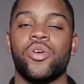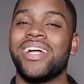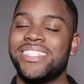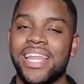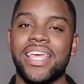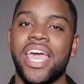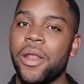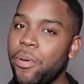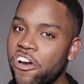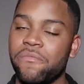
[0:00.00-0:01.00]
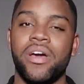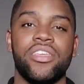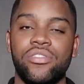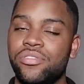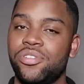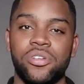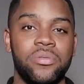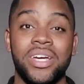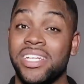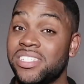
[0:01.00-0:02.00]
So I dedicate a part of my
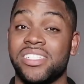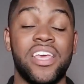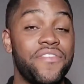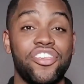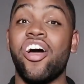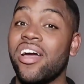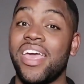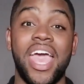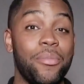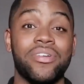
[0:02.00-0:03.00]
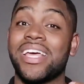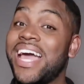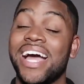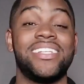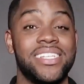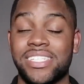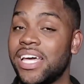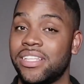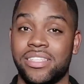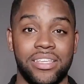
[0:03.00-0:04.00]
YouTube to just giving y'all game on the content
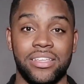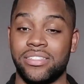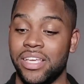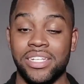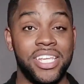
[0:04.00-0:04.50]
side of things,